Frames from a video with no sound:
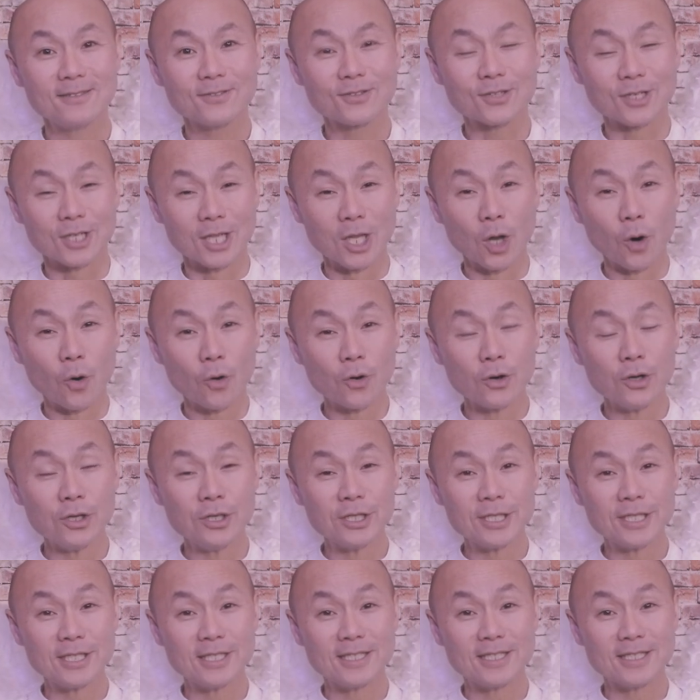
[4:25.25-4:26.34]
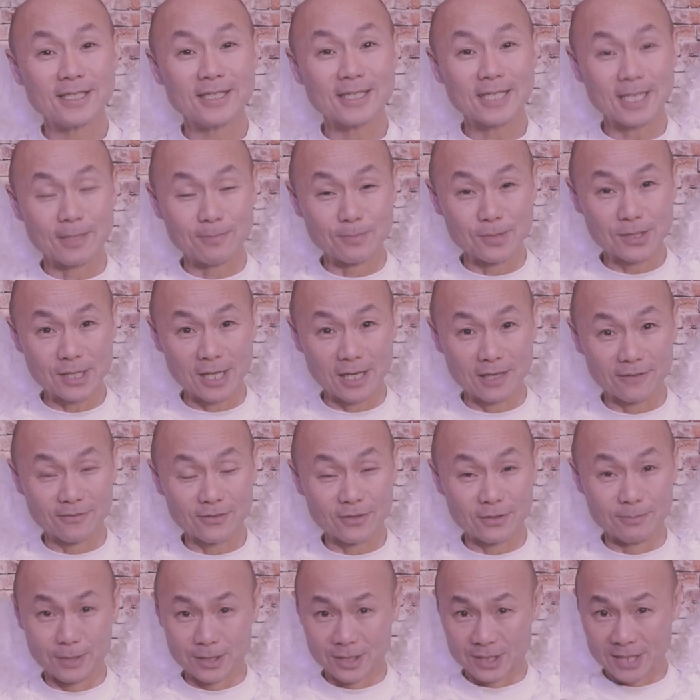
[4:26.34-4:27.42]
The Lord Himself,
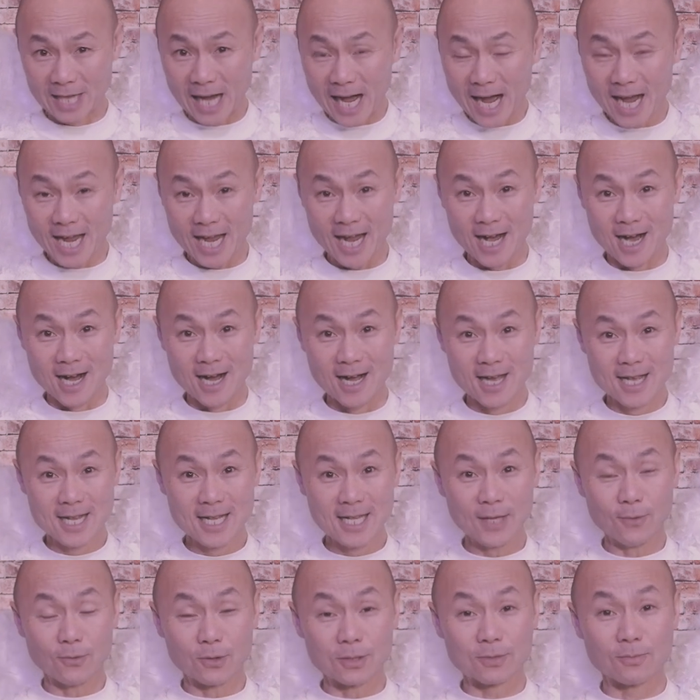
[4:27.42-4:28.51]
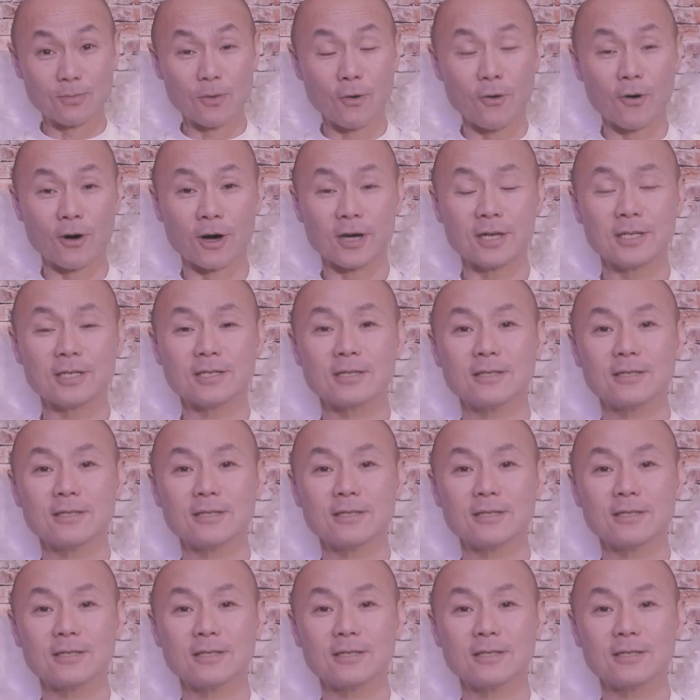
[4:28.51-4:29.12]
the Messiah, was born.